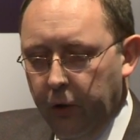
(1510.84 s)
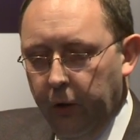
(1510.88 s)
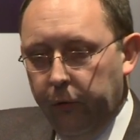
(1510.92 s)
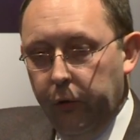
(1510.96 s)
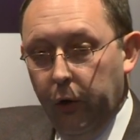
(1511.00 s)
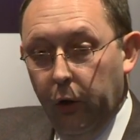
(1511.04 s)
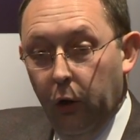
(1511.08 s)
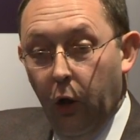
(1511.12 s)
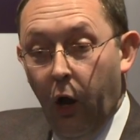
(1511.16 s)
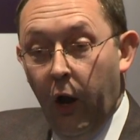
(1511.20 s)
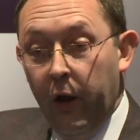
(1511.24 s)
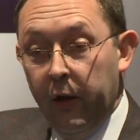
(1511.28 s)

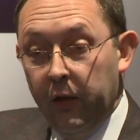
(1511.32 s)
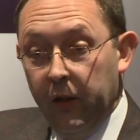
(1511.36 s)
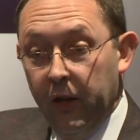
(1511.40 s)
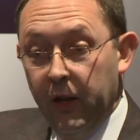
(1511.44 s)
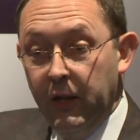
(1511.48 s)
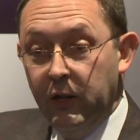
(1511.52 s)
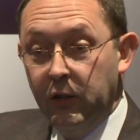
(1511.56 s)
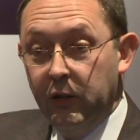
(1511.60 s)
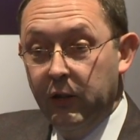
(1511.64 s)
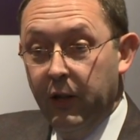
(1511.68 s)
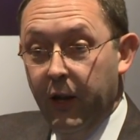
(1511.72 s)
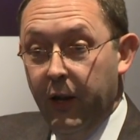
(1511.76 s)
you like
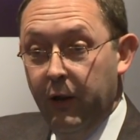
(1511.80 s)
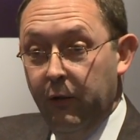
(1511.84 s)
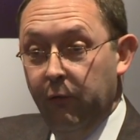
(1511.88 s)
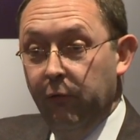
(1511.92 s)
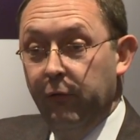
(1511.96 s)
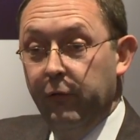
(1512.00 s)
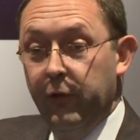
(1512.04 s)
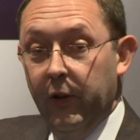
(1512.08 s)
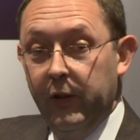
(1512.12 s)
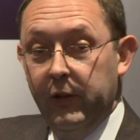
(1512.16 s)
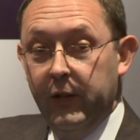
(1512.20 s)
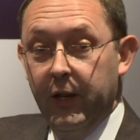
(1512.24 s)
this,
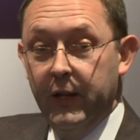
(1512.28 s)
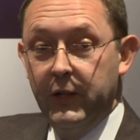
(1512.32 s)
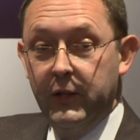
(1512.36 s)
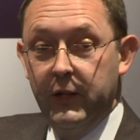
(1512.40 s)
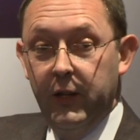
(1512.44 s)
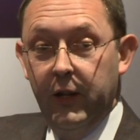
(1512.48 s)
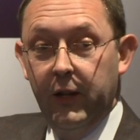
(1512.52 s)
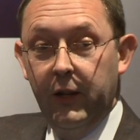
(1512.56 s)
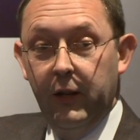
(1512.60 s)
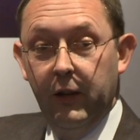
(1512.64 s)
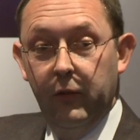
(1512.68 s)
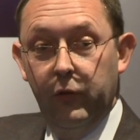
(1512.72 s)
then
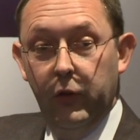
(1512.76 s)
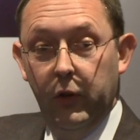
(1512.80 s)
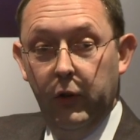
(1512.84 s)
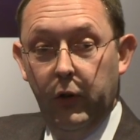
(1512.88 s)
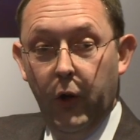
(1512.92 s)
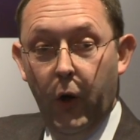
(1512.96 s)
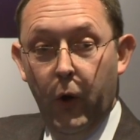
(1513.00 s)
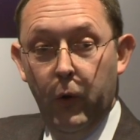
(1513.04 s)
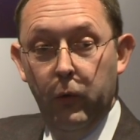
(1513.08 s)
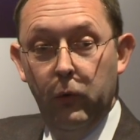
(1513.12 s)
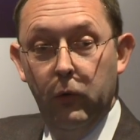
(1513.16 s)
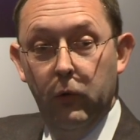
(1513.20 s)
fantastic. If you
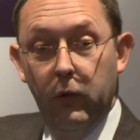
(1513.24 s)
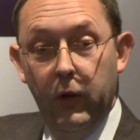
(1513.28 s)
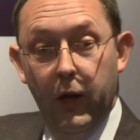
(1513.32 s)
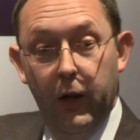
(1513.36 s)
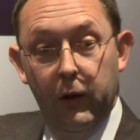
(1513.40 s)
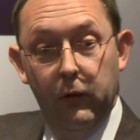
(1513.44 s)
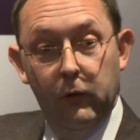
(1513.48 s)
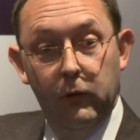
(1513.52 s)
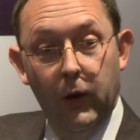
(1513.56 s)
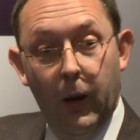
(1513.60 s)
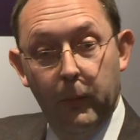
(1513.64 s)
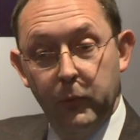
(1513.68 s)
don't,
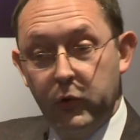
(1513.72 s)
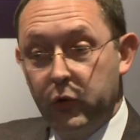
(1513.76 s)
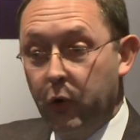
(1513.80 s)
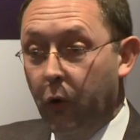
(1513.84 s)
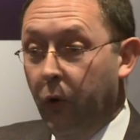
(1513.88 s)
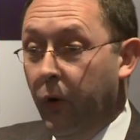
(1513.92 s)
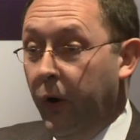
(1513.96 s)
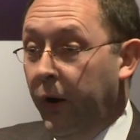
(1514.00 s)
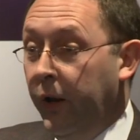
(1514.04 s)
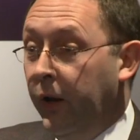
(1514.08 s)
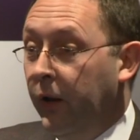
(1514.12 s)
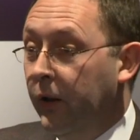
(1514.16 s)
then I'm
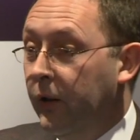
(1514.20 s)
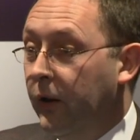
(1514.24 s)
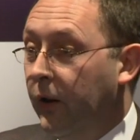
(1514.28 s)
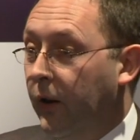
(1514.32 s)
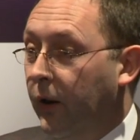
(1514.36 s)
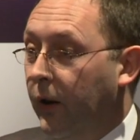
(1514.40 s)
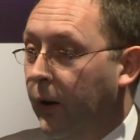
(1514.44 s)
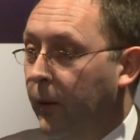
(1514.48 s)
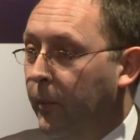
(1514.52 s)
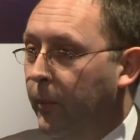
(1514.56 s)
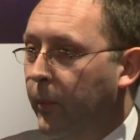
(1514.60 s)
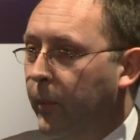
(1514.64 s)
sorry,
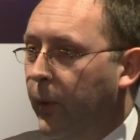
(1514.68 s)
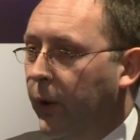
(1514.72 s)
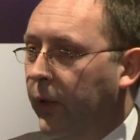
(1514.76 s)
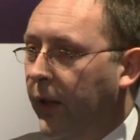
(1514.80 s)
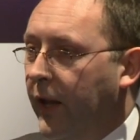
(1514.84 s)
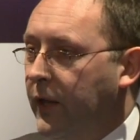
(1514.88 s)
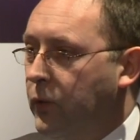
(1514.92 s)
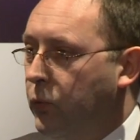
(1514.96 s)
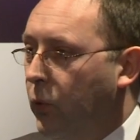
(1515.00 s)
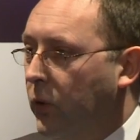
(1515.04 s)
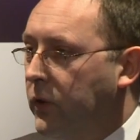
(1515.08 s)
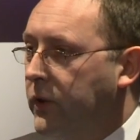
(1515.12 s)
but
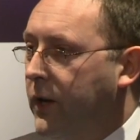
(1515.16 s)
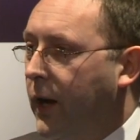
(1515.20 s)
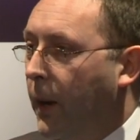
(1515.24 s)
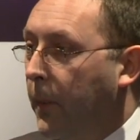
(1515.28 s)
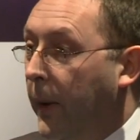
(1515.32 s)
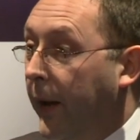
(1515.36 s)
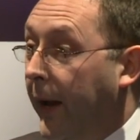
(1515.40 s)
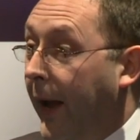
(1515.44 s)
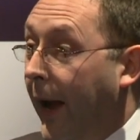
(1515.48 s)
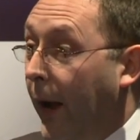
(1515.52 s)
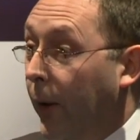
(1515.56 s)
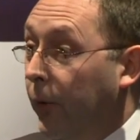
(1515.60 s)
that's what's
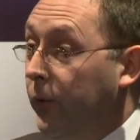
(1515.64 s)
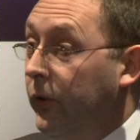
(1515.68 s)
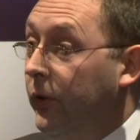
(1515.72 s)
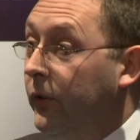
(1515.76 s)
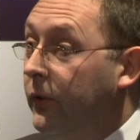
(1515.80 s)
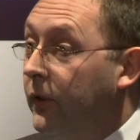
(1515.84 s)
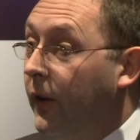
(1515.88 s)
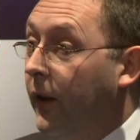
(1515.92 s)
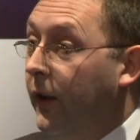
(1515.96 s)
coming out.